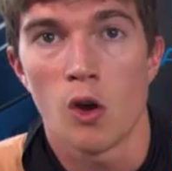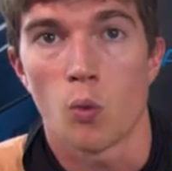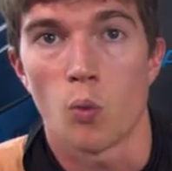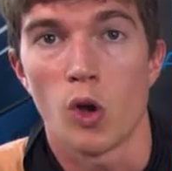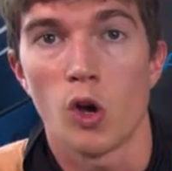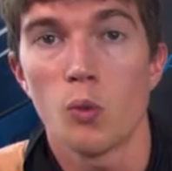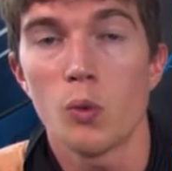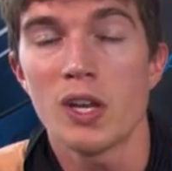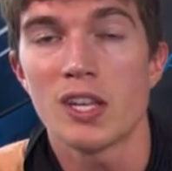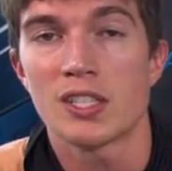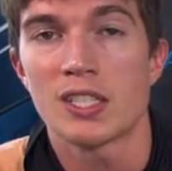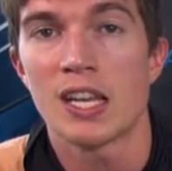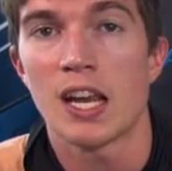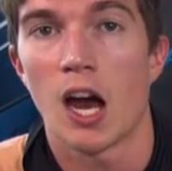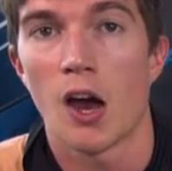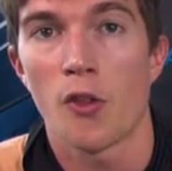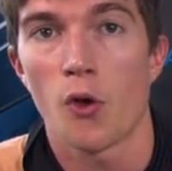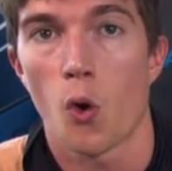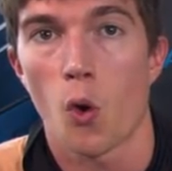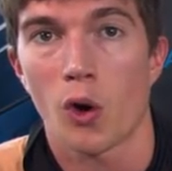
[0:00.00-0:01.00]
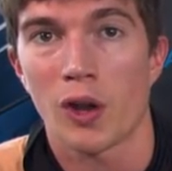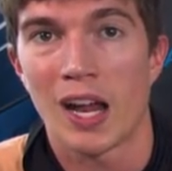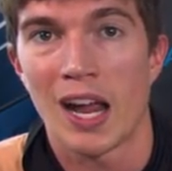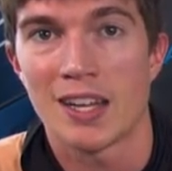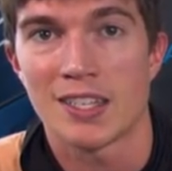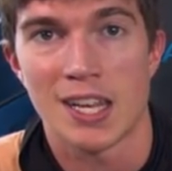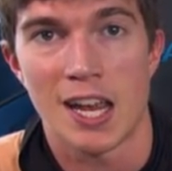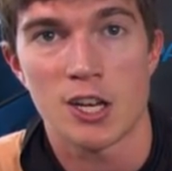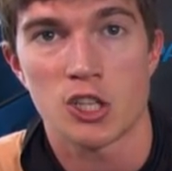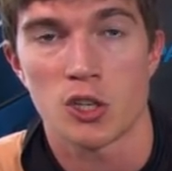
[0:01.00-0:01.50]
Will we see other
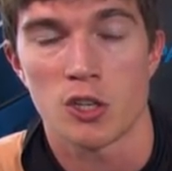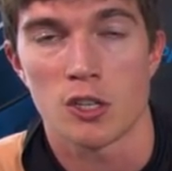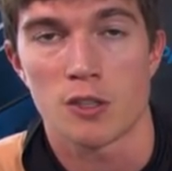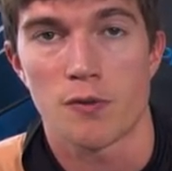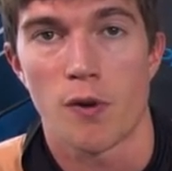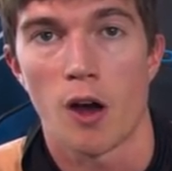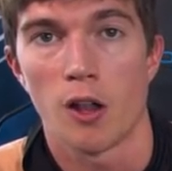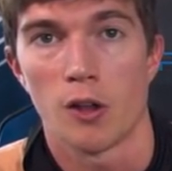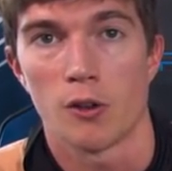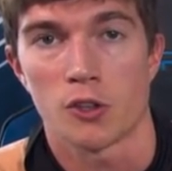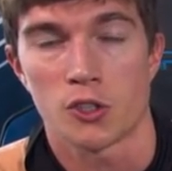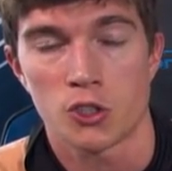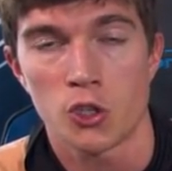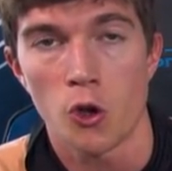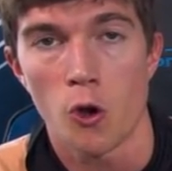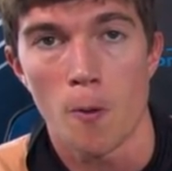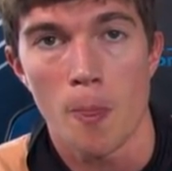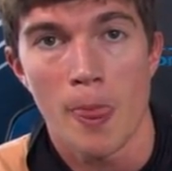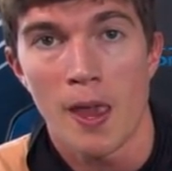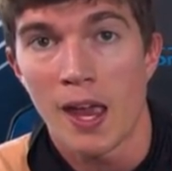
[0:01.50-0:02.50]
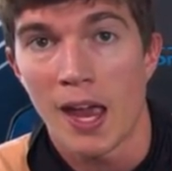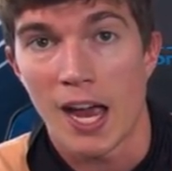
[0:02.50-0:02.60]
organizations follow suit?